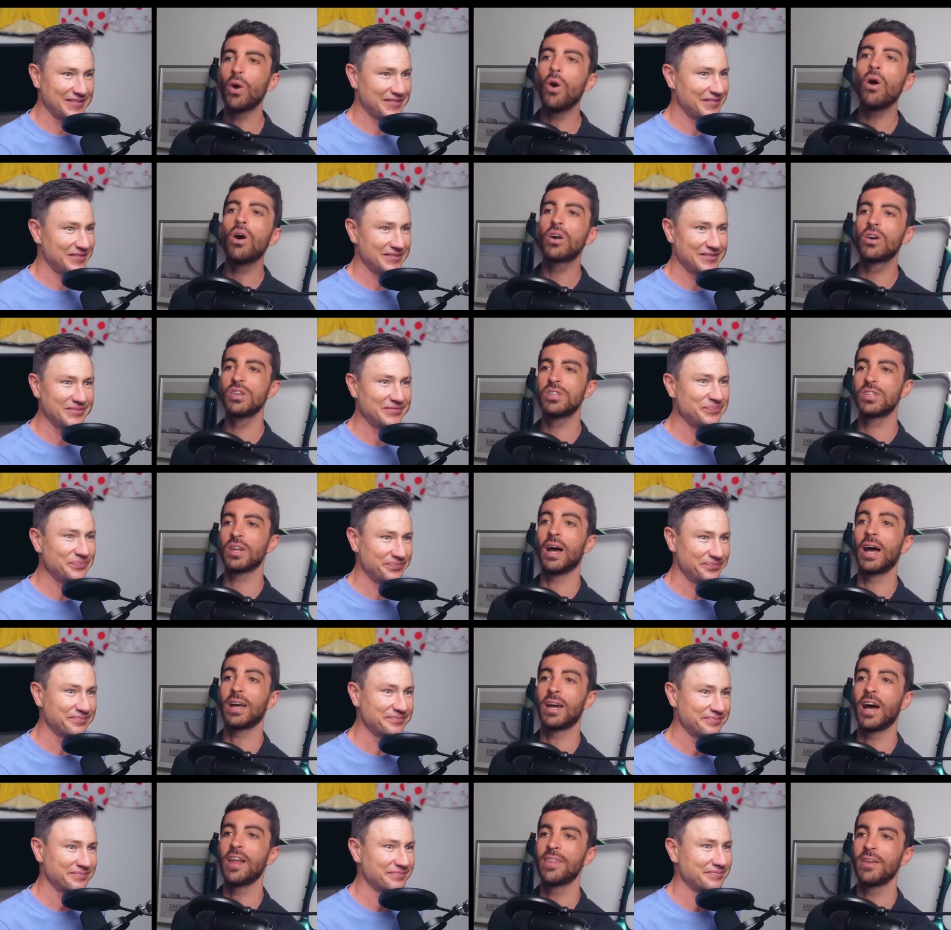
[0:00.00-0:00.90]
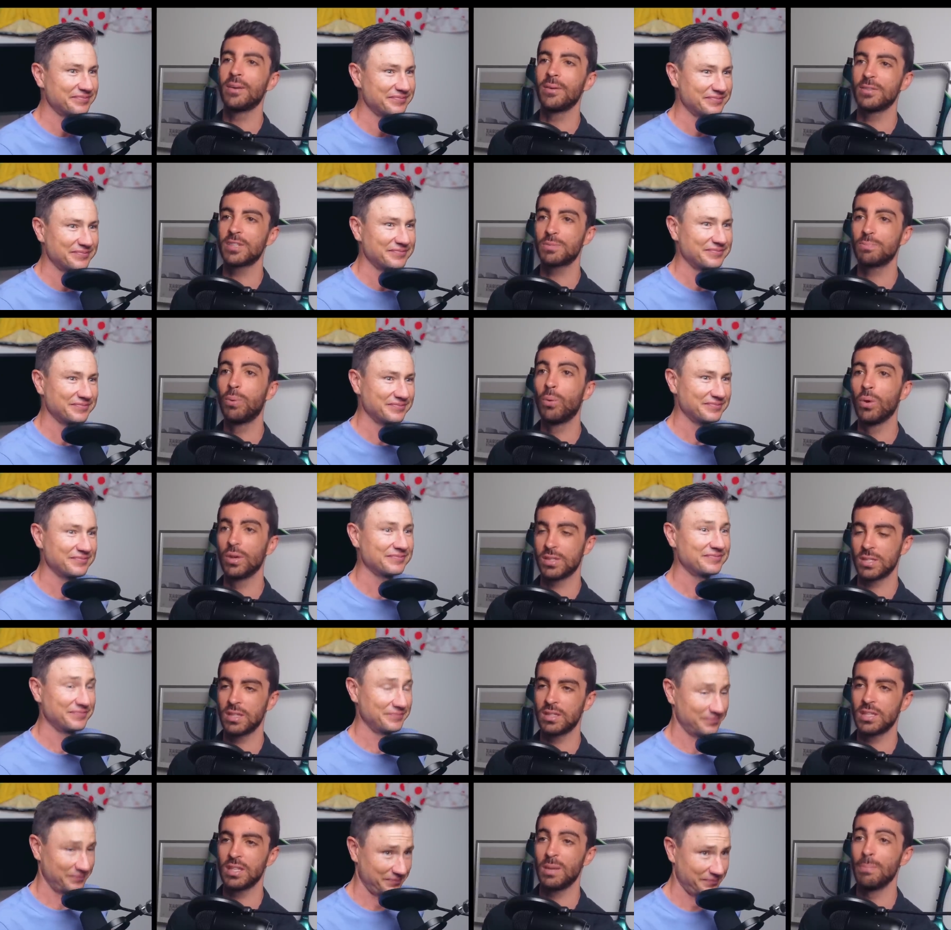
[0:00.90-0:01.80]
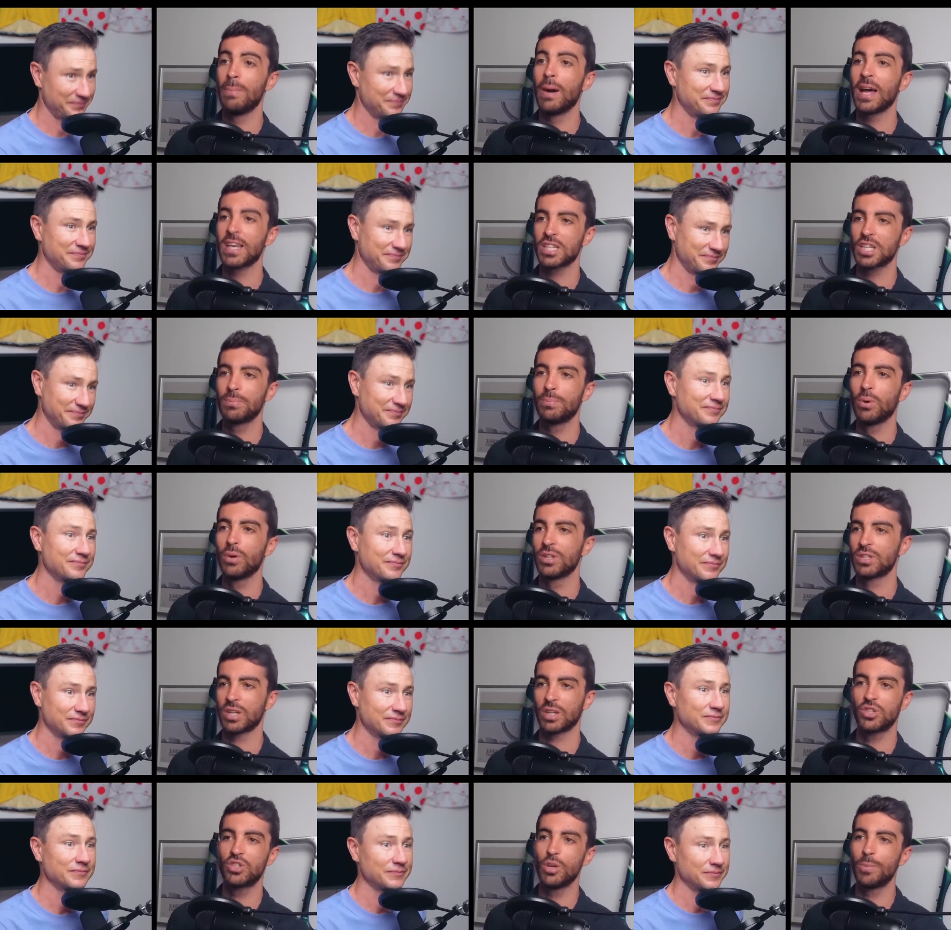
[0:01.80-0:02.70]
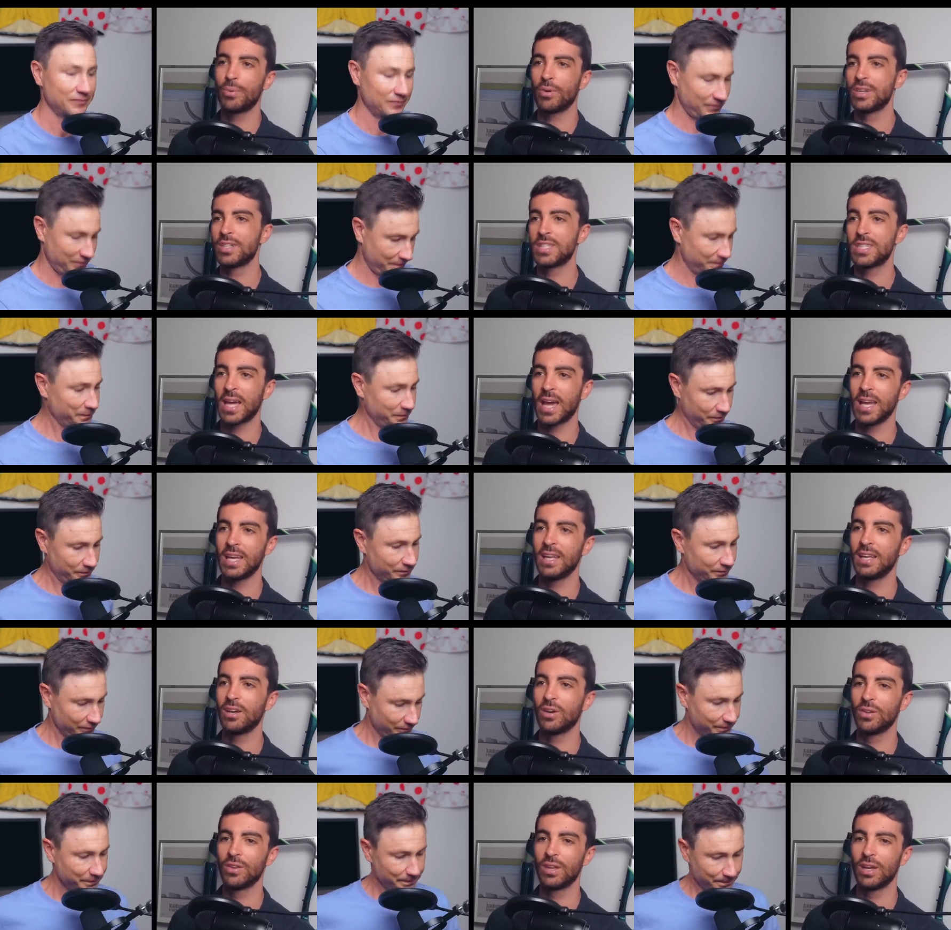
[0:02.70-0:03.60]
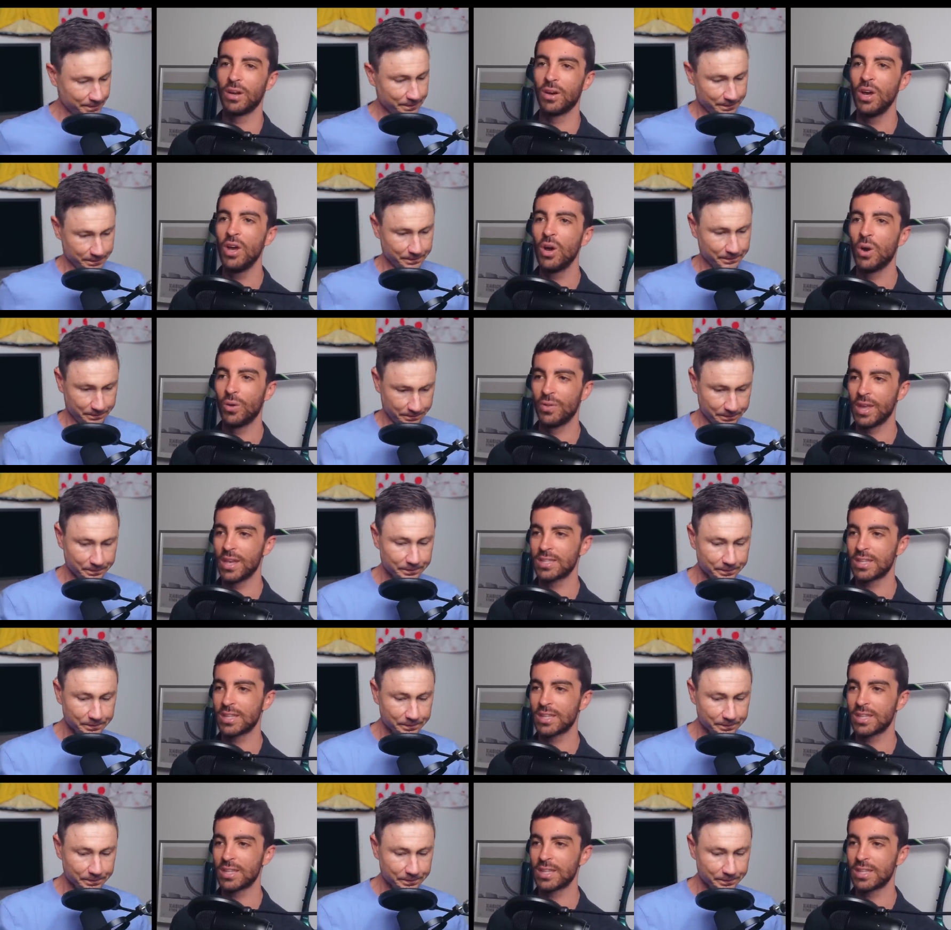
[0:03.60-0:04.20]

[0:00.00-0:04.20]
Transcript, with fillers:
Speaker 1: oh, because like other sports it's in basketball, it's like super entertaining on the on their